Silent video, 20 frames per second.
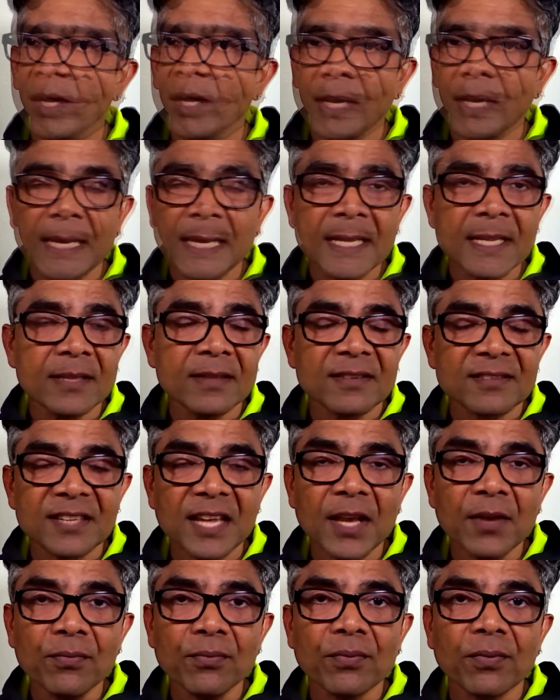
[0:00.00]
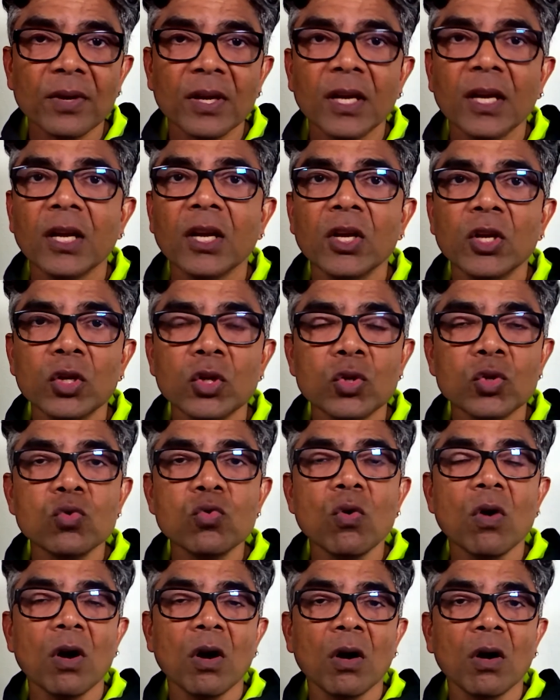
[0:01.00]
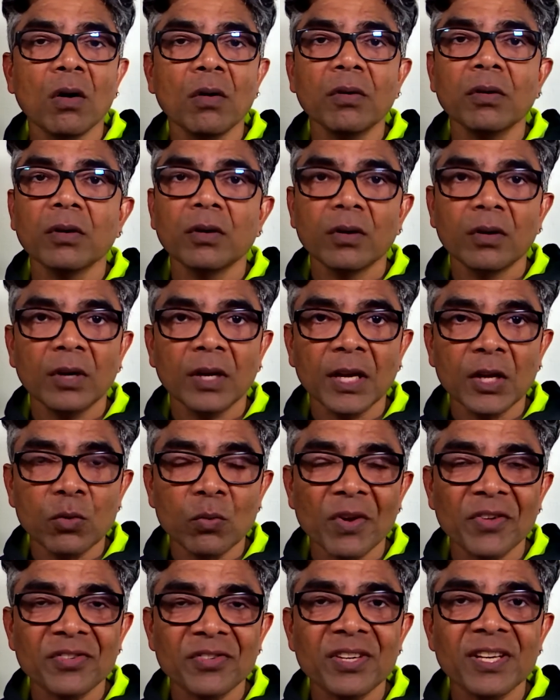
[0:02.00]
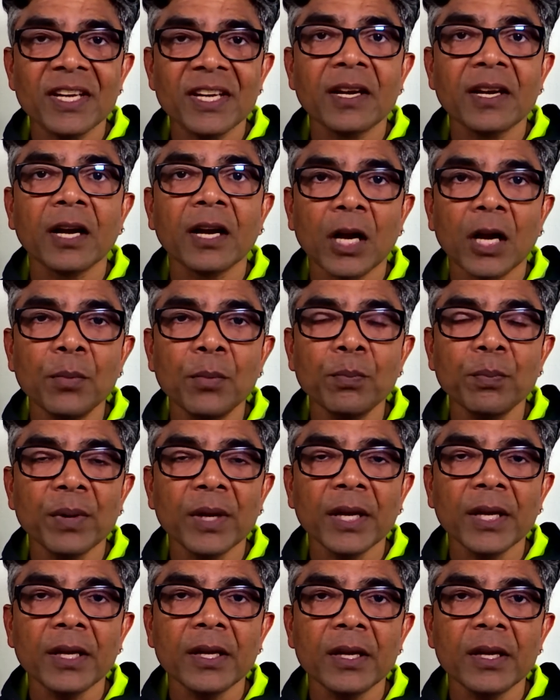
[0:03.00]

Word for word: In SAFE, you are investing in a company